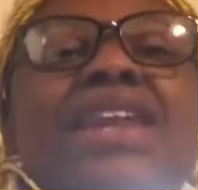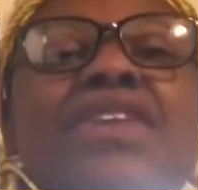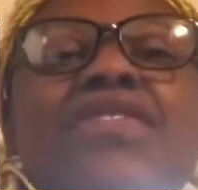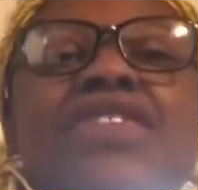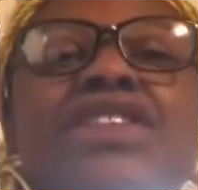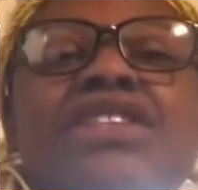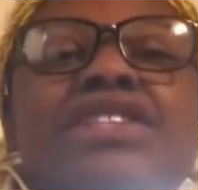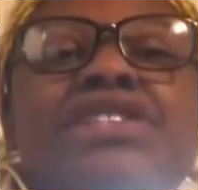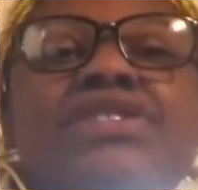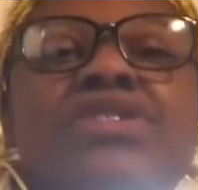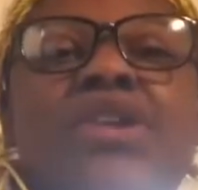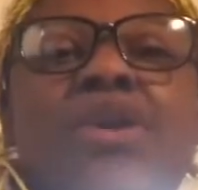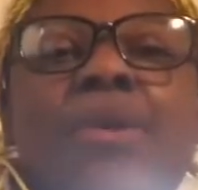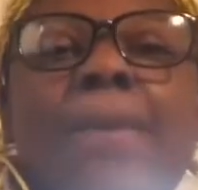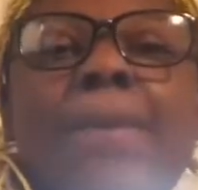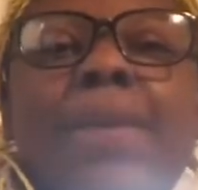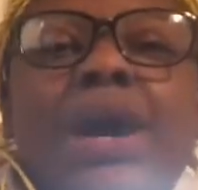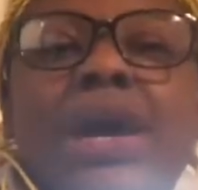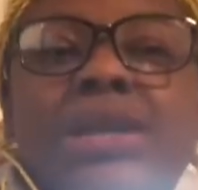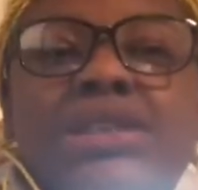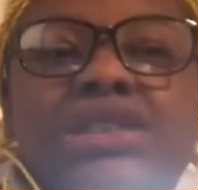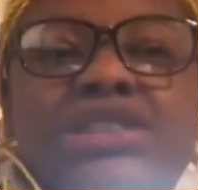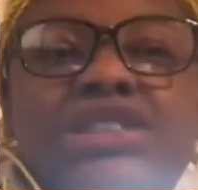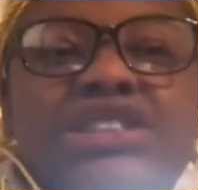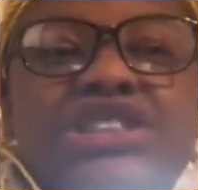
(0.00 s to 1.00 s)
love it so
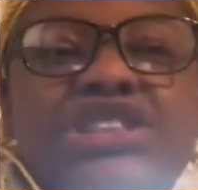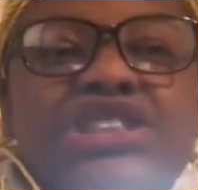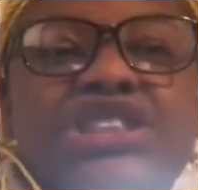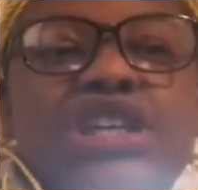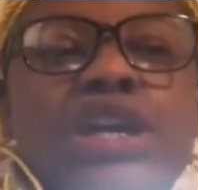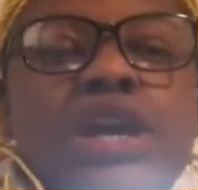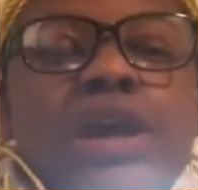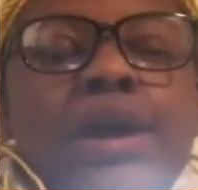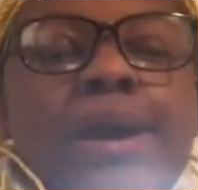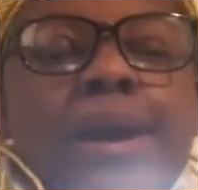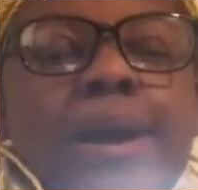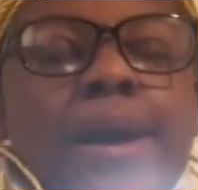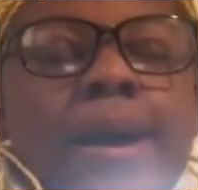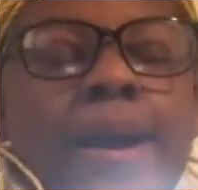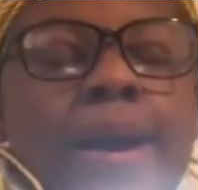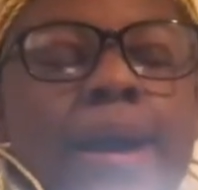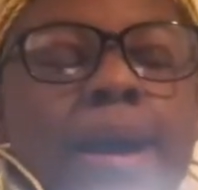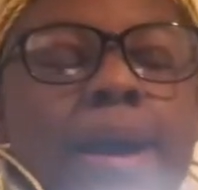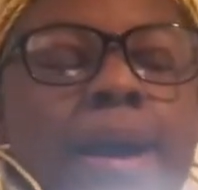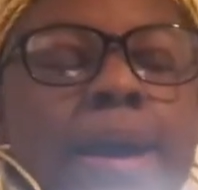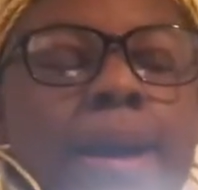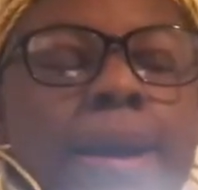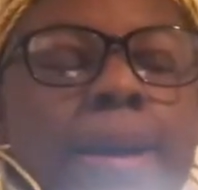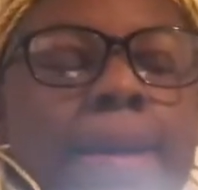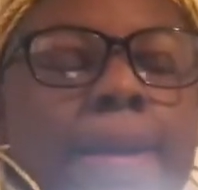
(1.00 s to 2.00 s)
much,
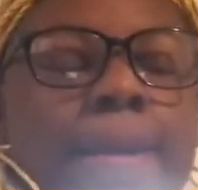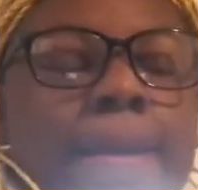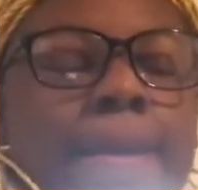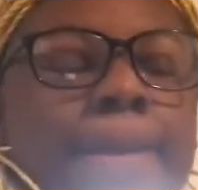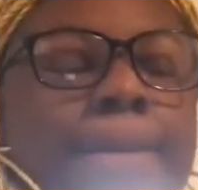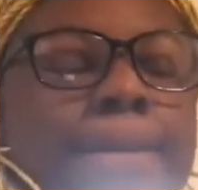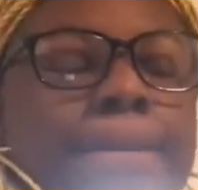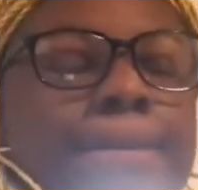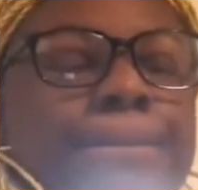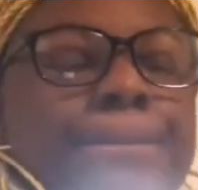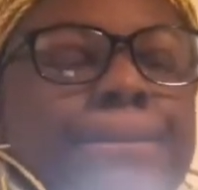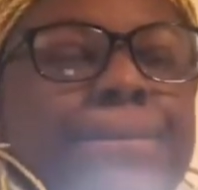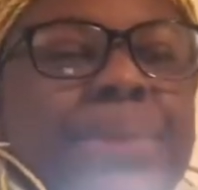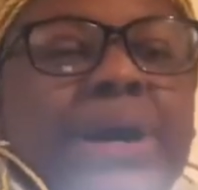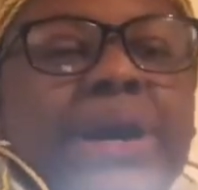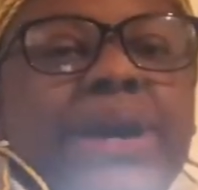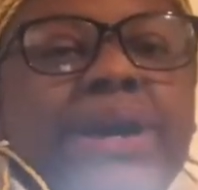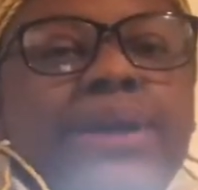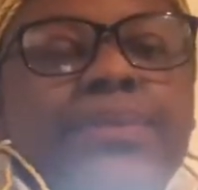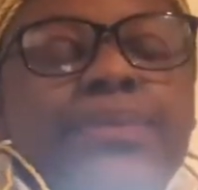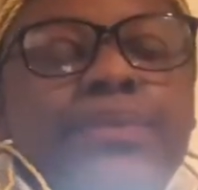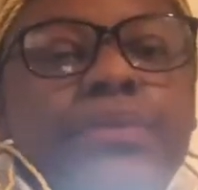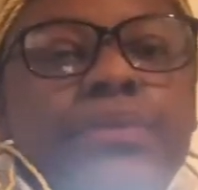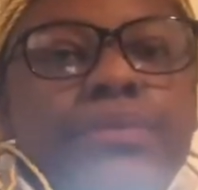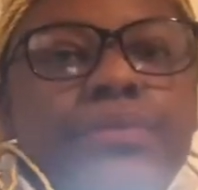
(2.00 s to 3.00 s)
but